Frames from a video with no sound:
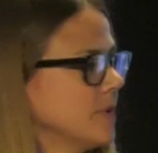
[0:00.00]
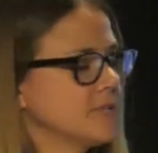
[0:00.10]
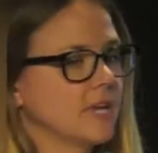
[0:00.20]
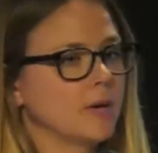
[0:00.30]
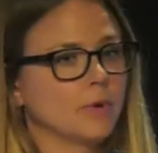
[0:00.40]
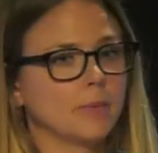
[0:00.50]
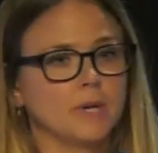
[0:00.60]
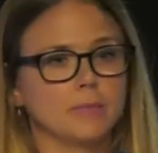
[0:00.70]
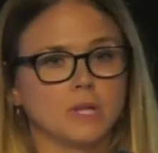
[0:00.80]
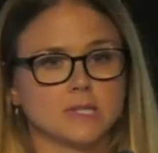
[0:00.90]
set up
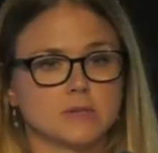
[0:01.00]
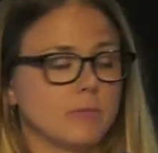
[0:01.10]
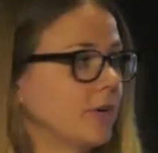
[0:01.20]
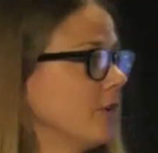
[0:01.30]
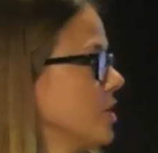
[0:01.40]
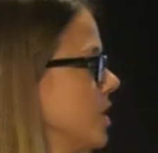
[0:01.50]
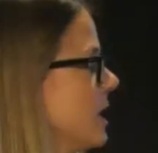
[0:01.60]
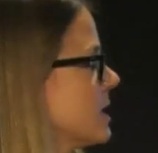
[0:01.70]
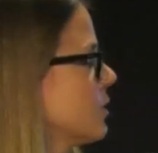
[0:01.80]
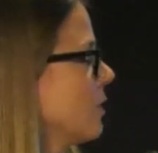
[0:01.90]
permanent plots to monitor
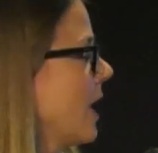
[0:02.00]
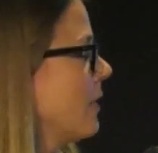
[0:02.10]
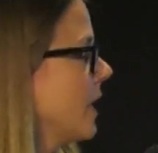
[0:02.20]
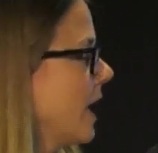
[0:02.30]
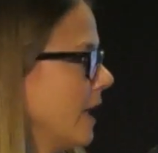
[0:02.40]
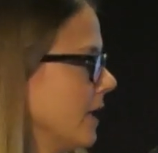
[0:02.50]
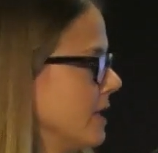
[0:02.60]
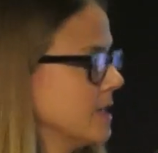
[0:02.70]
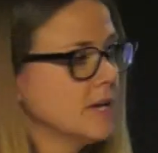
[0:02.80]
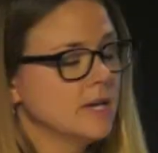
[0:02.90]
chicks throughout the
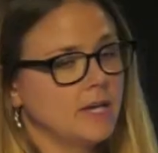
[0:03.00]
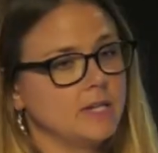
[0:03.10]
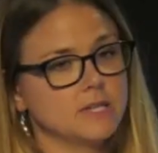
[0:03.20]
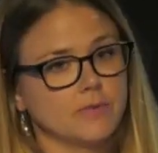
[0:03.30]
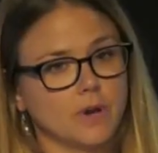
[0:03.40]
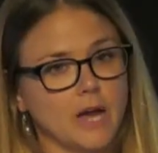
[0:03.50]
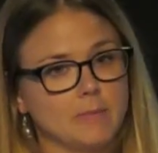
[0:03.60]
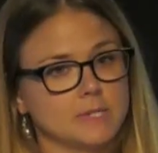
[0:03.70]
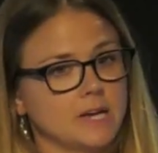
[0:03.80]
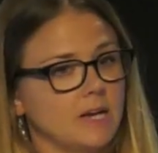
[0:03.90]
island in different
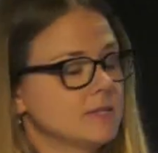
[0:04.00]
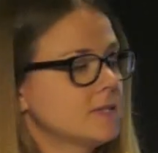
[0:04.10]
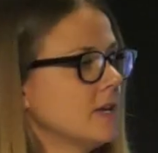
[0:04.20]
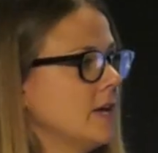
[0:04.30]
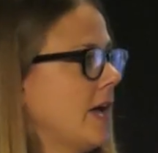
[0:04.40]
habitats.